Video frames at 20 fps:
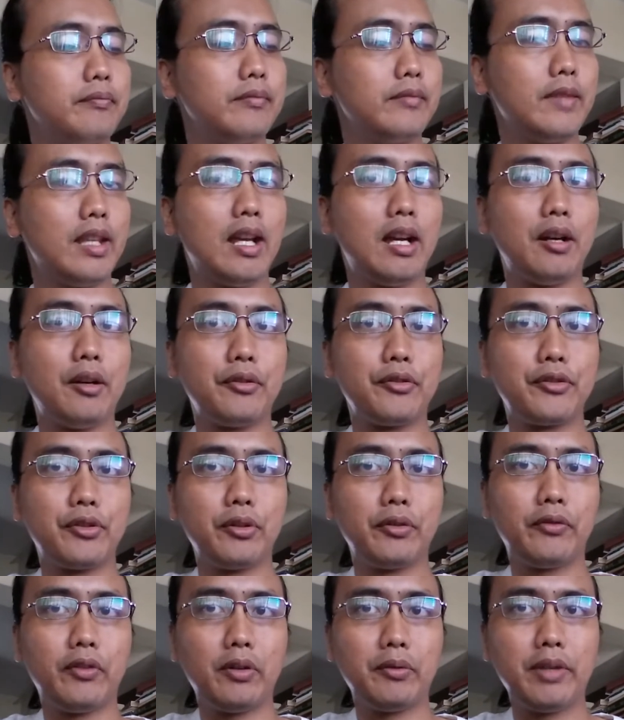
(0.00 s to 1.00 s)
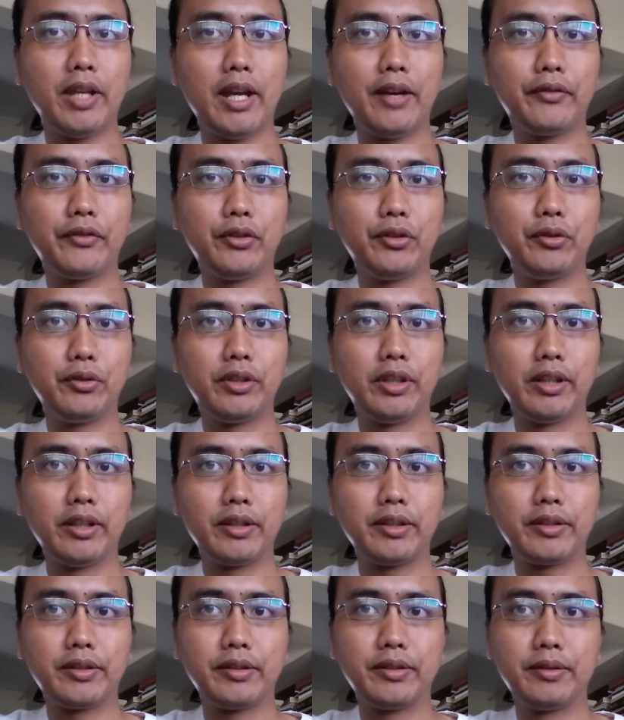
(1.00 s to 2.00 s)
Now, so far we have two
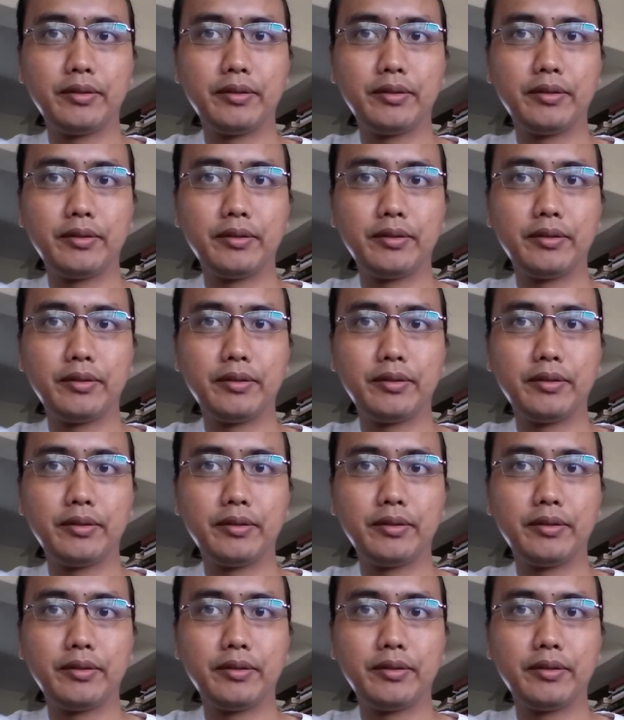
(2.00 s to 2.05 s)
things,